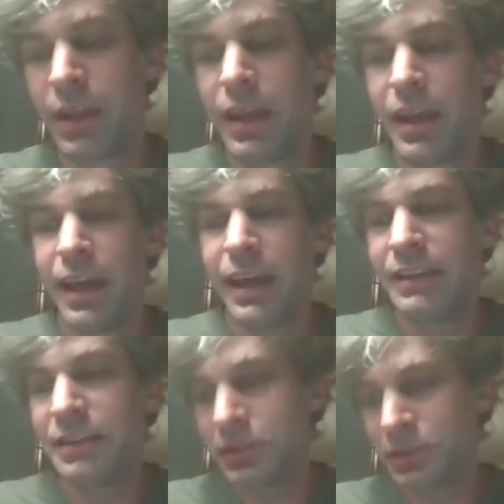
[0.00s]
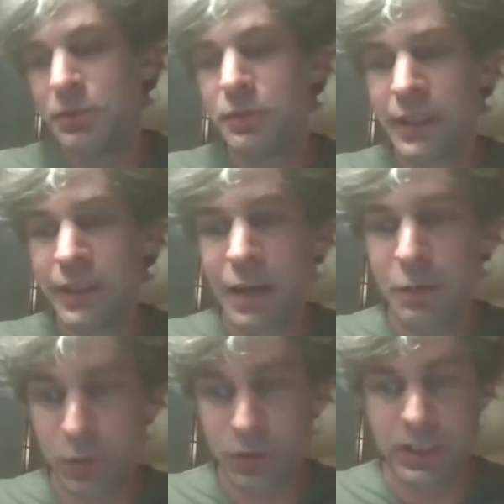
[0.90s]
And to figure out
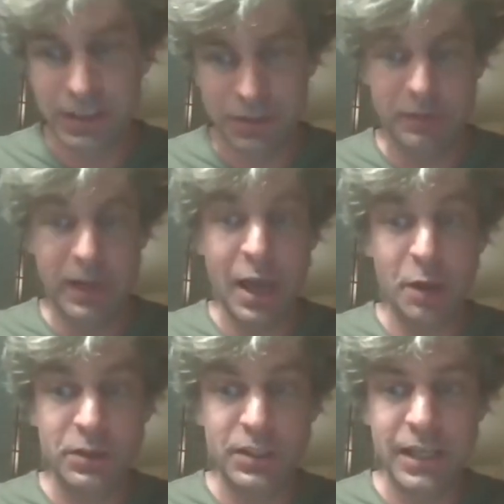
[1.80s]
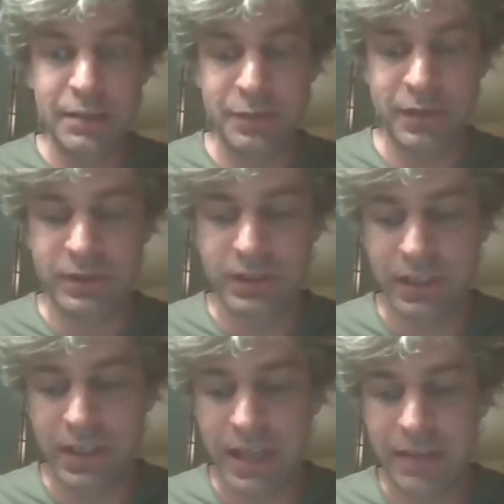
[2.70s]
what's the sort of outside function,
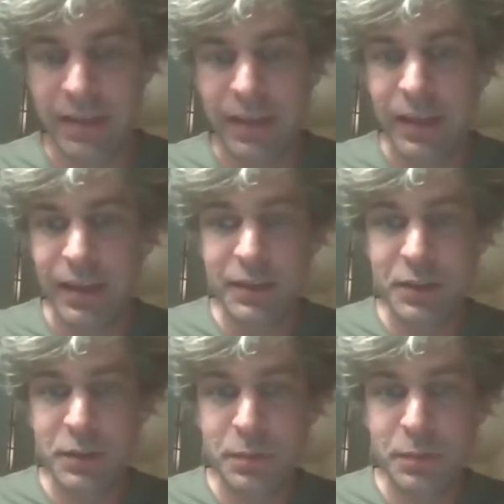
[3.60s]
then you can put a